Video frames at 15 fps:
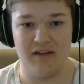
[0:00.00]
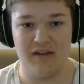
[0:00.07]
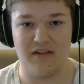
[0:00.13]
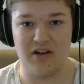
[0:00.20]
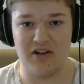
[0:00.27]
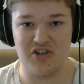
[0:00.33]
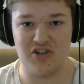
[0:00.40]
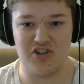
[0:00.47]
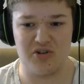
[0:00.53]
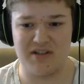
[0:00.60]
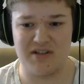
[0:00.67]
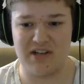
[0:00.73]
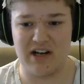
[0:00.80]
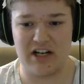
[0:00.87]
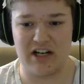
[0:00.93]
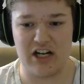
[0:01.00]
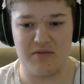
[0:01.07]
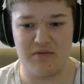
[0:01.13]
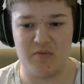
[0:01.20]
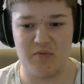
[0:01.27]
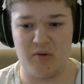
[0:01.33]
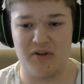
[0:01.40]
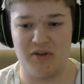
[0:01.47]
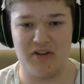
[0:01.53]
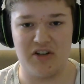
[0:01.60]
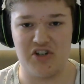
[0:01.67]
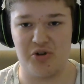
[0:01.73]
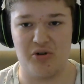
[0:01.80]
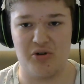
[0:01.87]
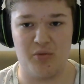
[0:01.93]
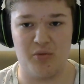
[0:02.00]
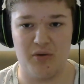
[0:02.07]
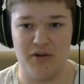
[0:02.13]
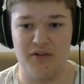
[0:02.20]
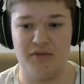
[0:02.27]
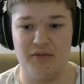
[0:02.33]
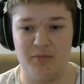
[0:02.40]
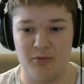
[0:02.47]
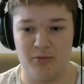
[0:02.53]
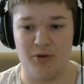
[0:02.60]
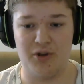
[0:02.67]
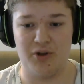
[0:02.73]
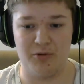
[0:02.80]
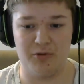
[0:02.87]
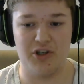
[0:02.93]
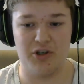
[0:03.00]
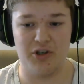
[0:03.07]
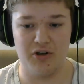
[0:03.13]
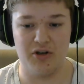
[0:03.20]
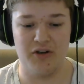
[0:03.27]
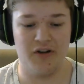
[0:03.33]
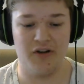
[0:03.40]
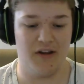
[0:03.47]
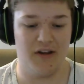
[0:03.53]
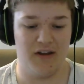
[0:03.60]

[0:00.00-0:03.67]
They didn't show a ton of games, but what they showed was really, really good.